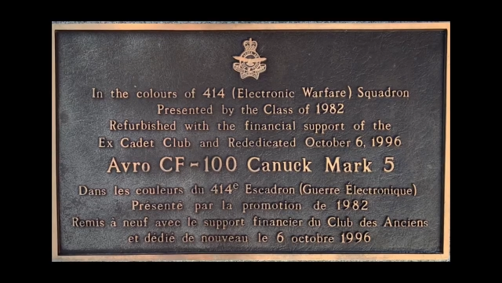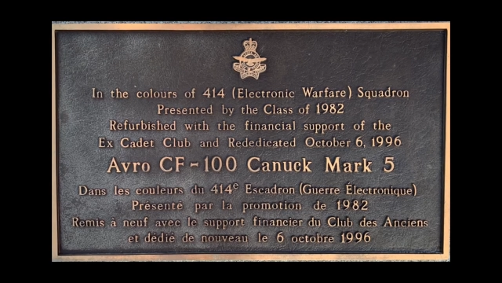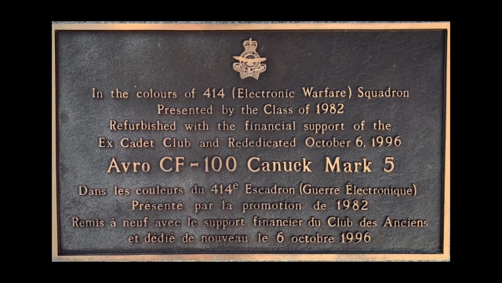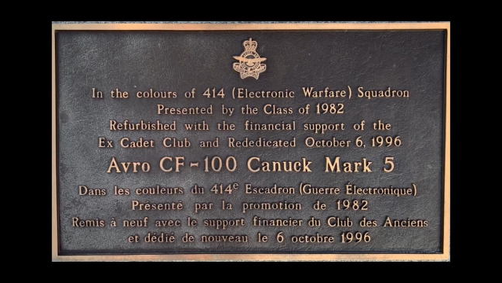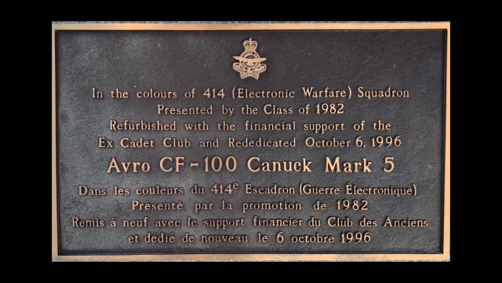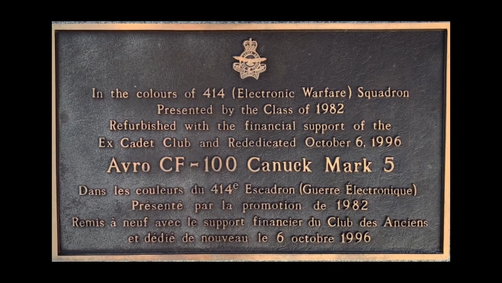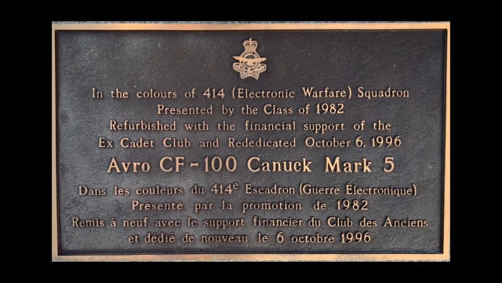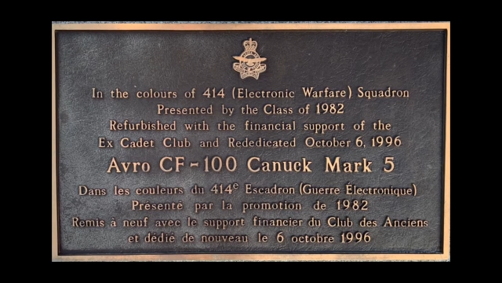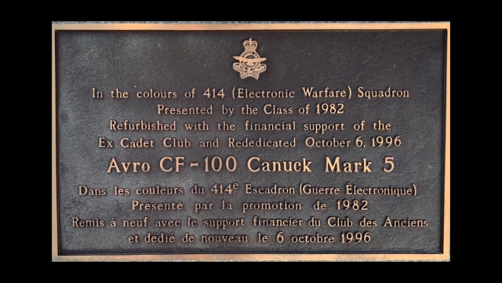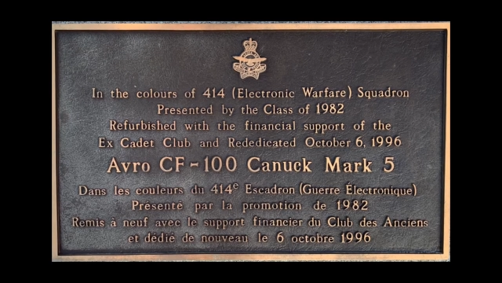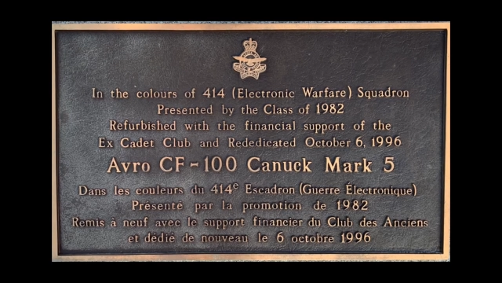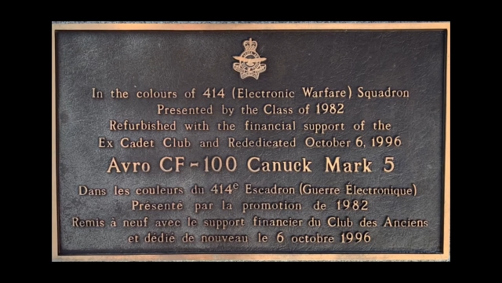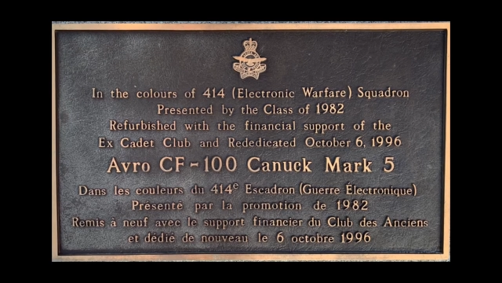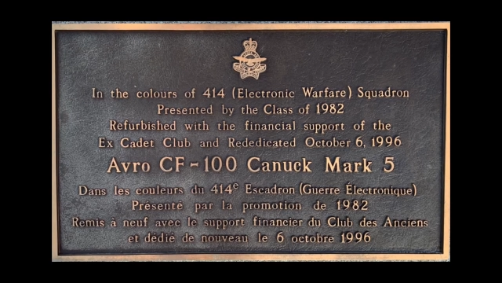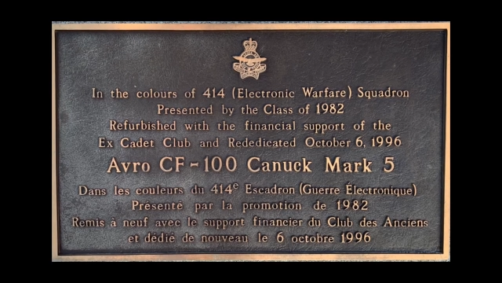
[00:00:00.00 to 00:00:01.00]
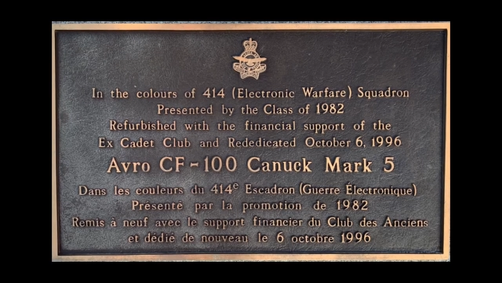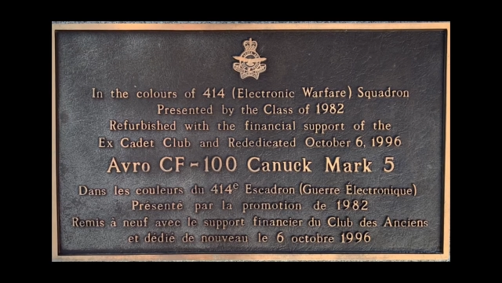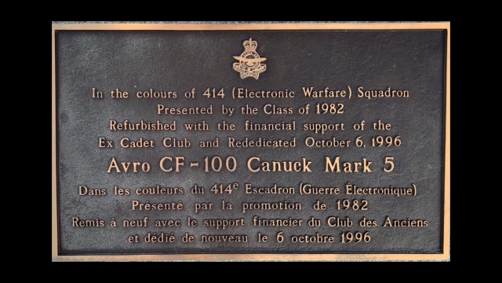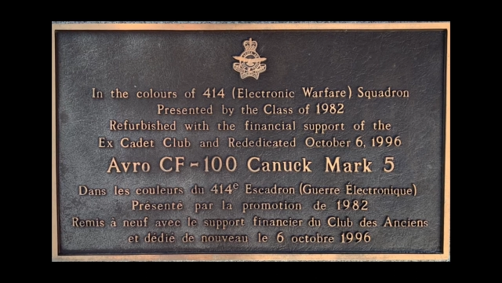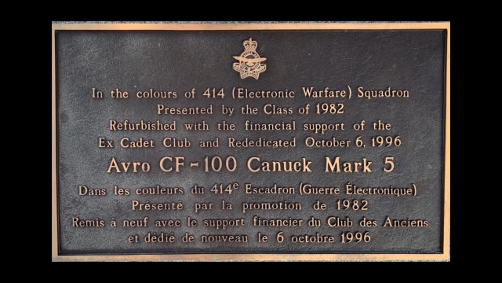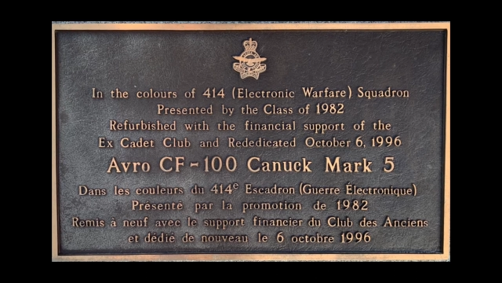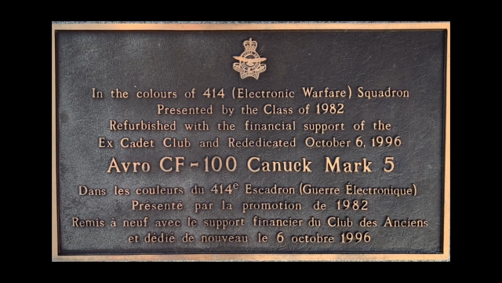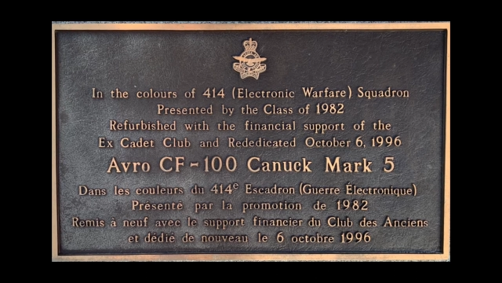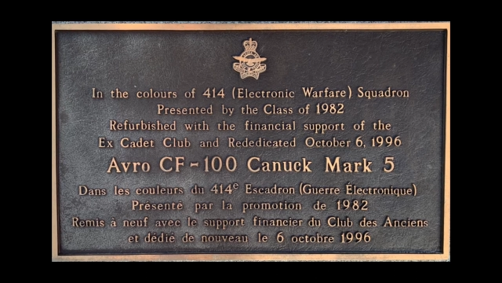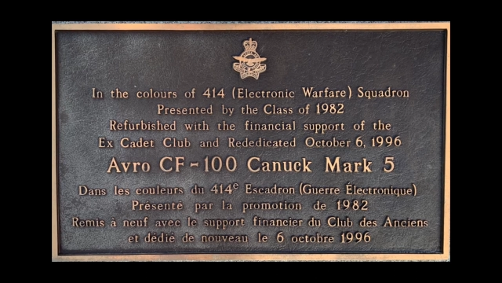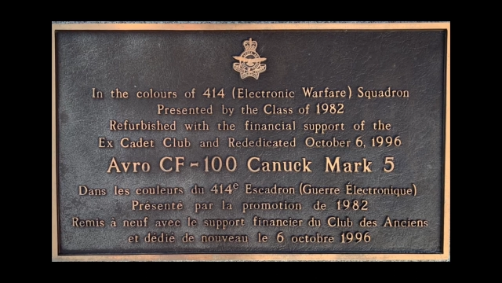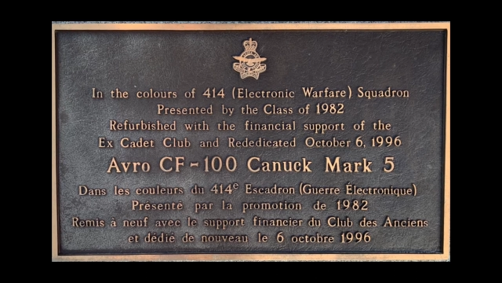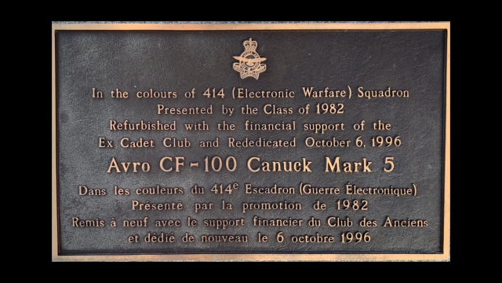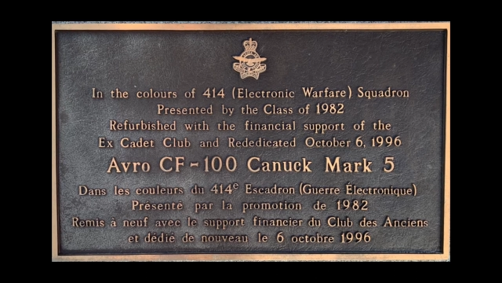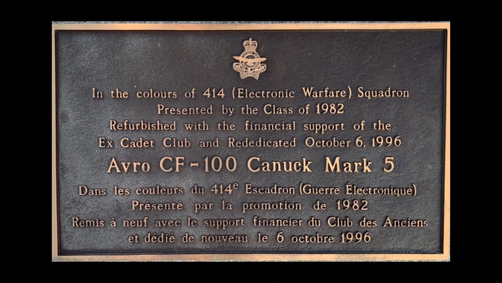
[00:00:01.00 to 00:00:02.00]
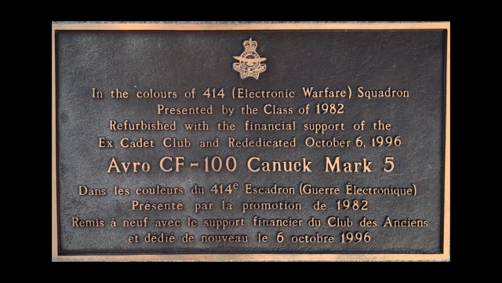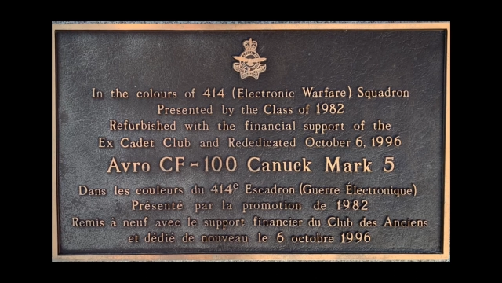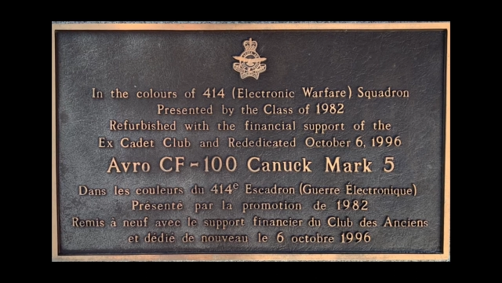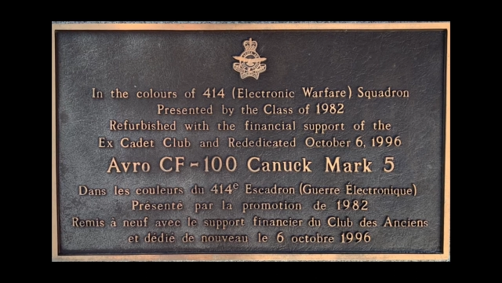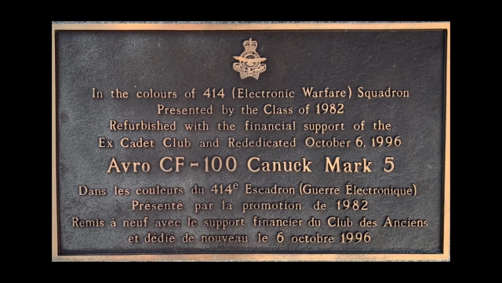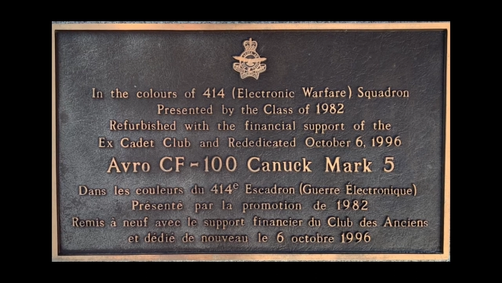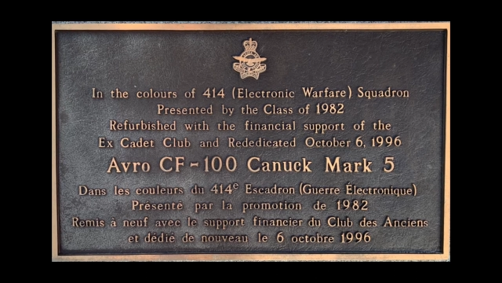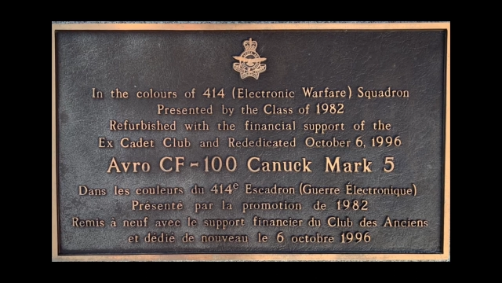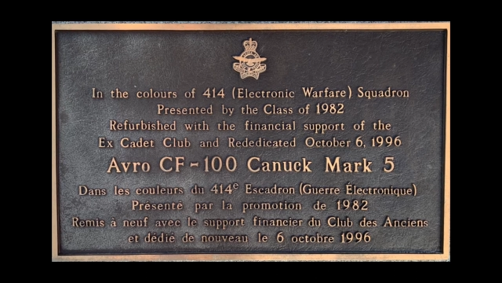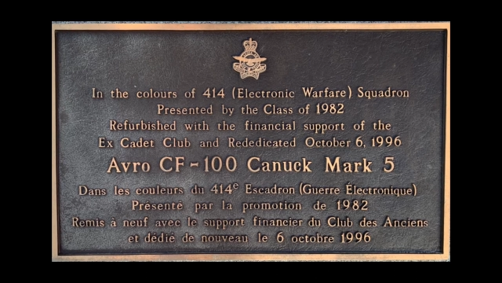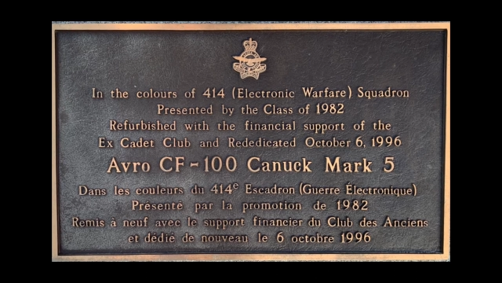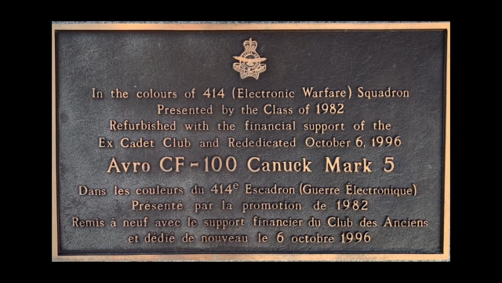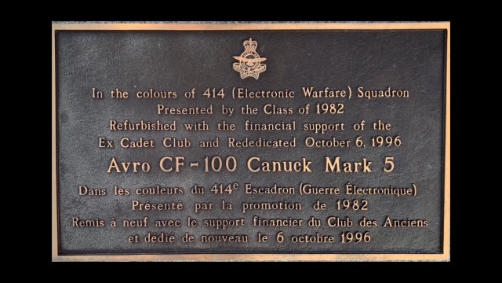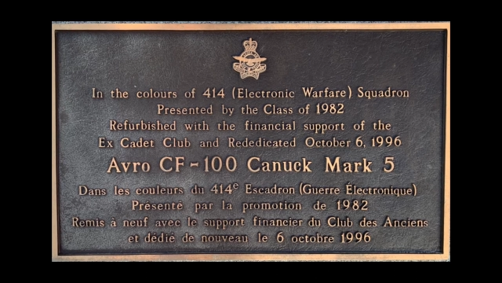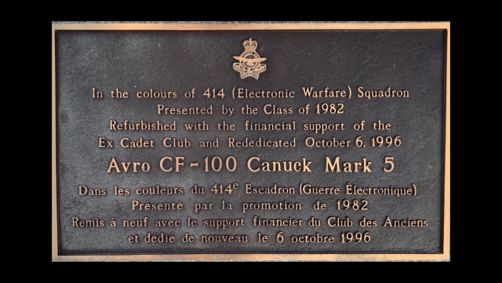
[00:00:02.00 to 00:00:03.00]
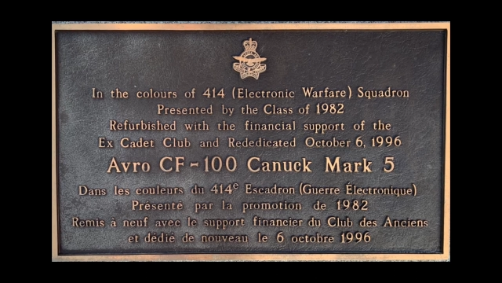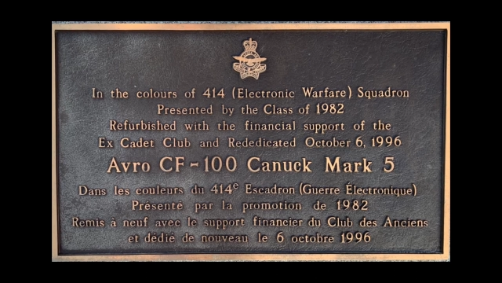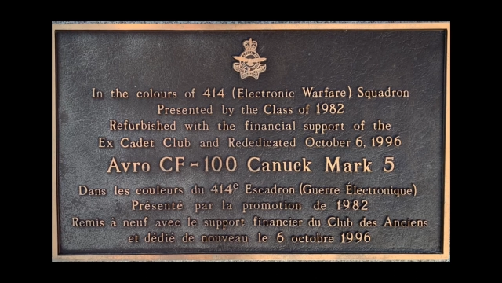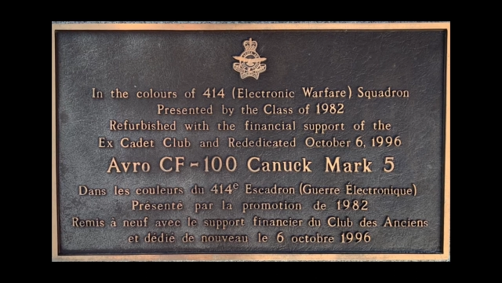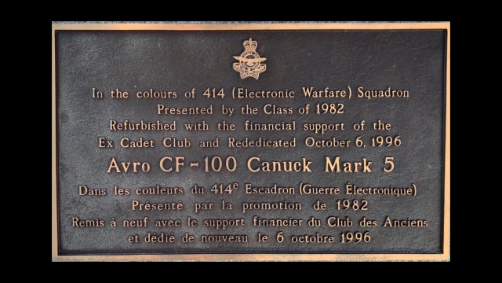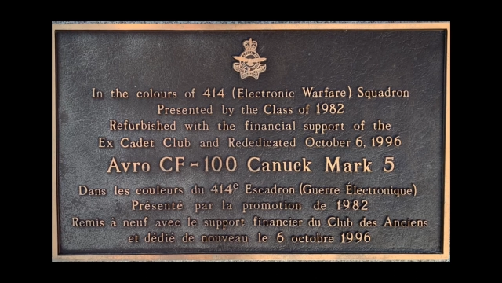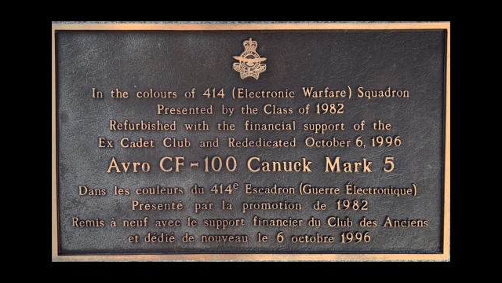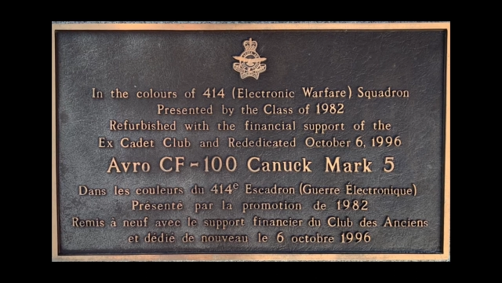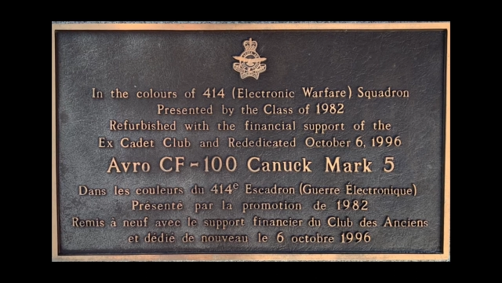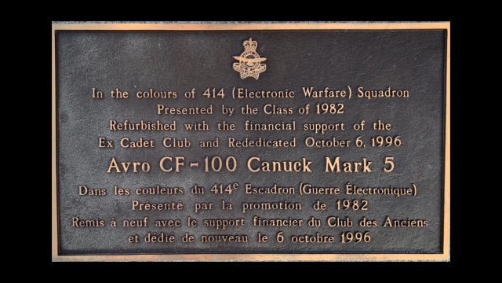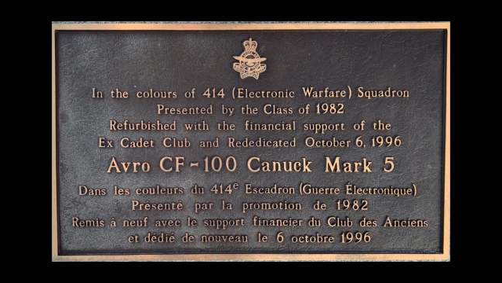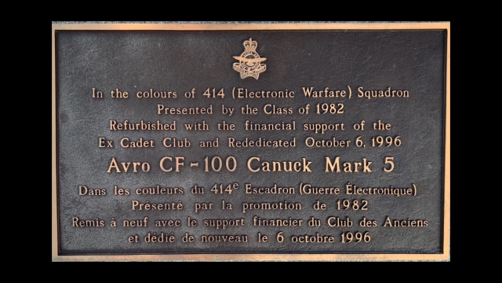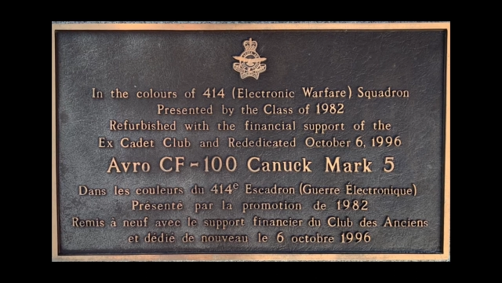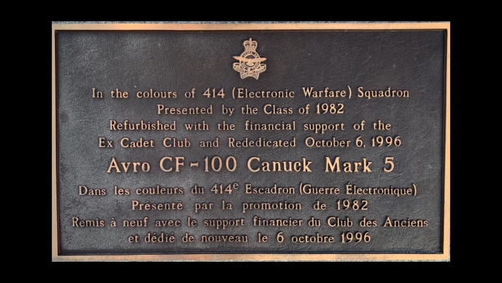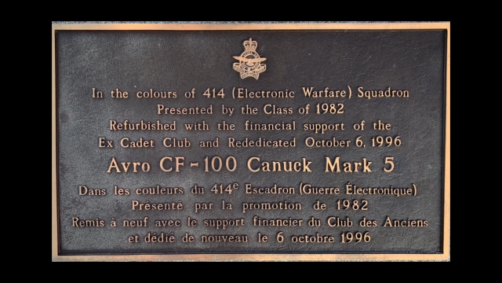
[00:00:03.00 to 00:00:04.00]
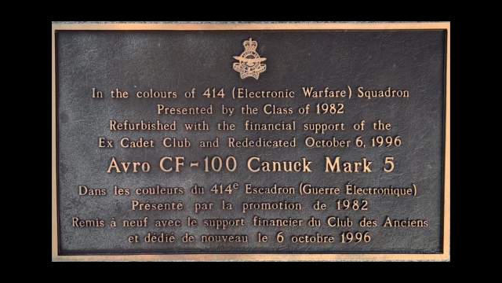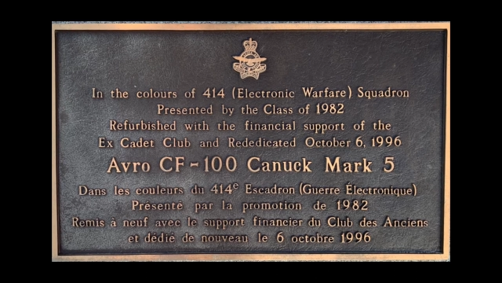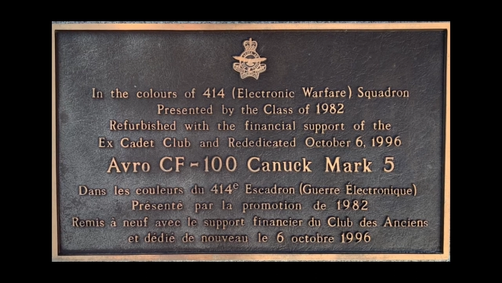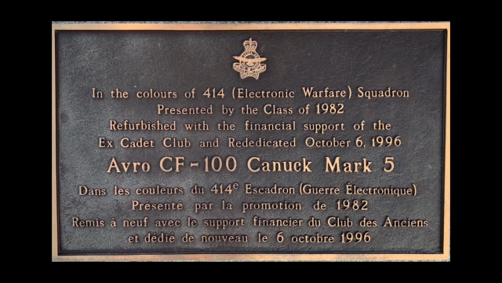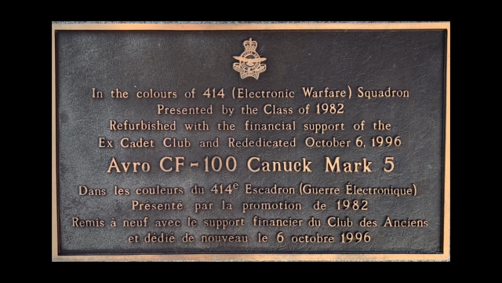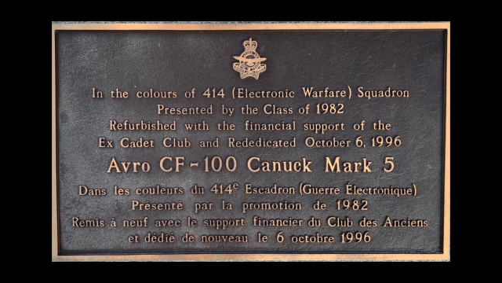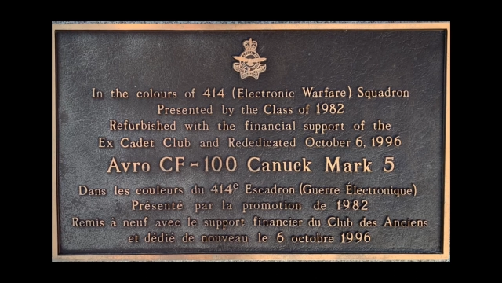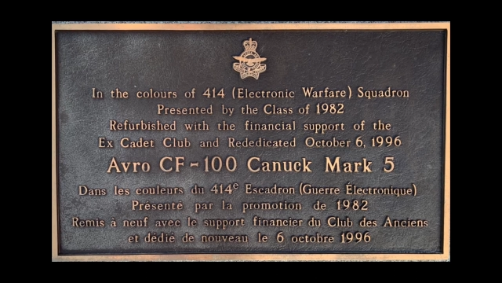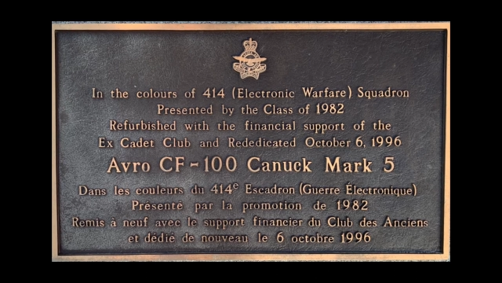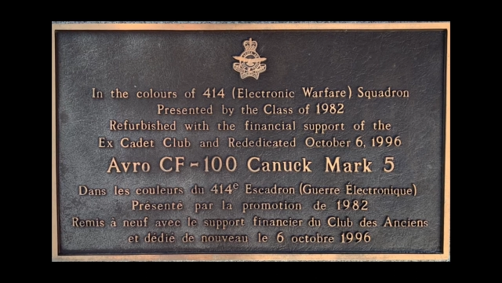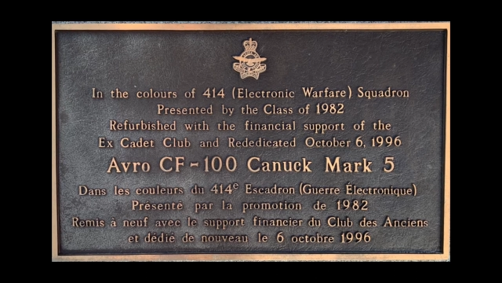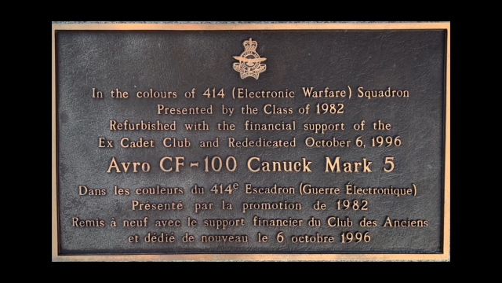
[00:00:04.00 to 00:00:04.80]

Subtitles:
[unreadable: no face in view]